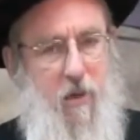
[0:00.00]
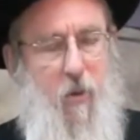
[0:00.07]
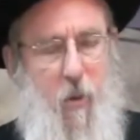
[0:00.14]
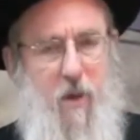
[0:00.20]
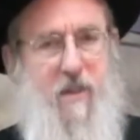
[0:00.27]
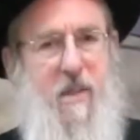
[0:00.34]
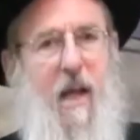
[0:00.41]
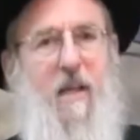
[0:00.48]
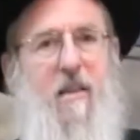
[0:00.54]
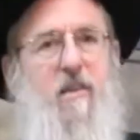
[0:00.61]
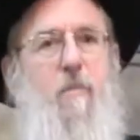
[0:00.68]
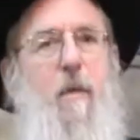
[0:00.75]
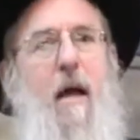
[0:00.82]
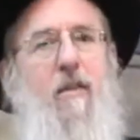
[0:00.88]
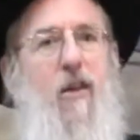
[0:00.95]
On the one side,
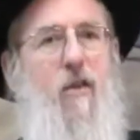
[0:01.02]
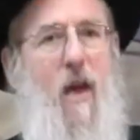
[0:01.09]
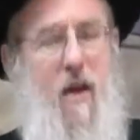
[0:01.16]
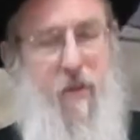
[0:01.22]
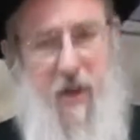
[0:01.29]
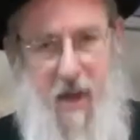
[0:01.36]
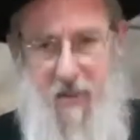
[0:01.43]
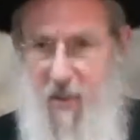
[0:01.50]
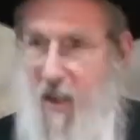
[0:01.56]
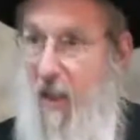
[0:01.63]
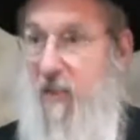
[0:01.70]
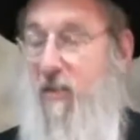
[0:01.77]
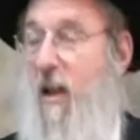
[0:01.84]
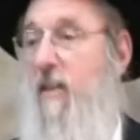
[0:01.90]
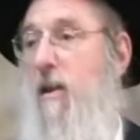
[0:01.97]
there's a mountain of evidence. On
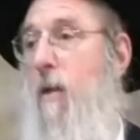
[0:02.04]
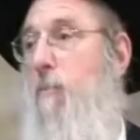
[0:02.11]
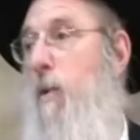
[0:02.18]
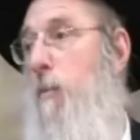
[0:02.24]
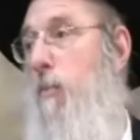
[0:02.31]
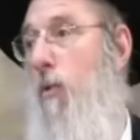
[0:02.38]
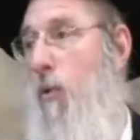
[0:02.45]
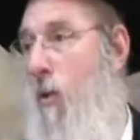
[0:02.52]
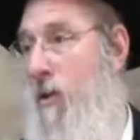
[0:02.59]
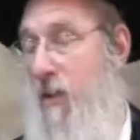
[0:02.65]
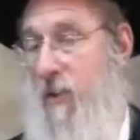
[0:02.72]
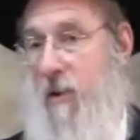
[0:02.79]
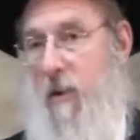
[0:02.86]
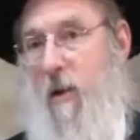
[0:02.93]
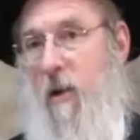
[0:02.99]
the other side, there are people who are
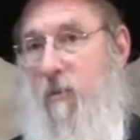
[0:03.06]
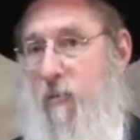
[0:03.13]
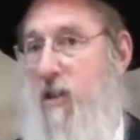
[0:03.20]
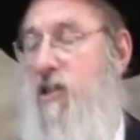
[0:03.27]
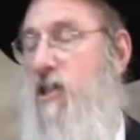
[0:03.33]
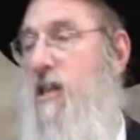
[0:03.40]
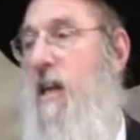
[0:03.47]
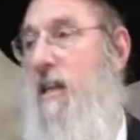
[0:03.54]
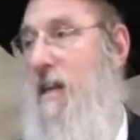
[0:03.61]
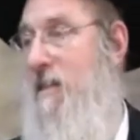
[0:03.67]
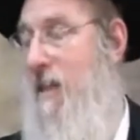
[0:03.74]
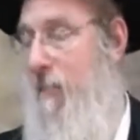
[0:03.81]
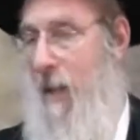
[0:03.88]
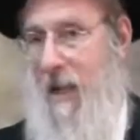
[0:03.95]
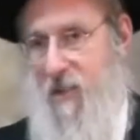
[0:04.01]
either vicious
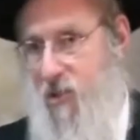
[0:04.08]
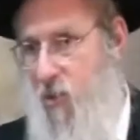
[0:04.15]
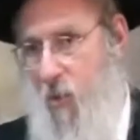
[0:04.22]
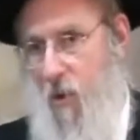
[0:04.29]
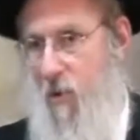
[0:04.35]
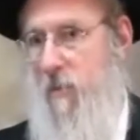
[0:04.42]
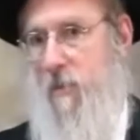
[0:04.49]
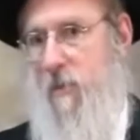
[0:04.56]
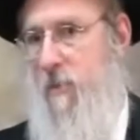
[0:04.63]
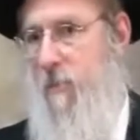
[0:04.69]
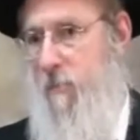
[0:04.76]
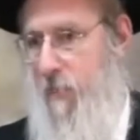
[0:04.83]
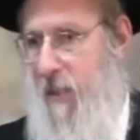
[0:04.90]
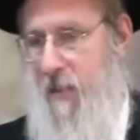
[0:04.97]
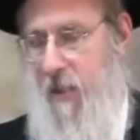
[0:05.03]
anti-Semites or
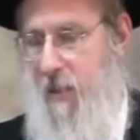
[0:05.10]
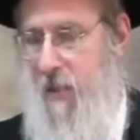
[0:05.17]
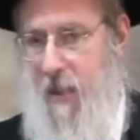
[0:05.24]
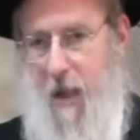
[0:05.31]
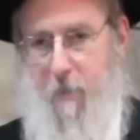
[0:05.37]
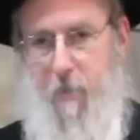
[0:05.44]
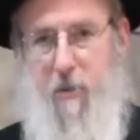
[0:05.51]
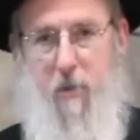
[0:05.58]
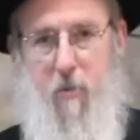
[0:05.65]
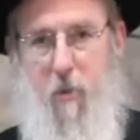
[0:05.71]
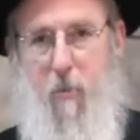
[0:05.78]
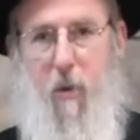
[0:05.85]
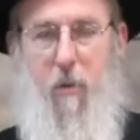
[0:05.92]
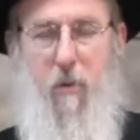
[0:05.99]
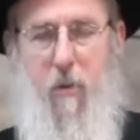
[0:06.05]
mentally incompetent
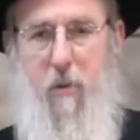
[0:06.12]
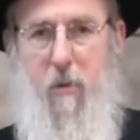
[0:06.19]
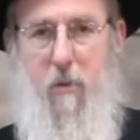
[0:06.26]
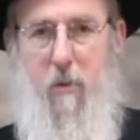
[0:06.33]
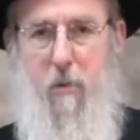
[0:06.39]
or both.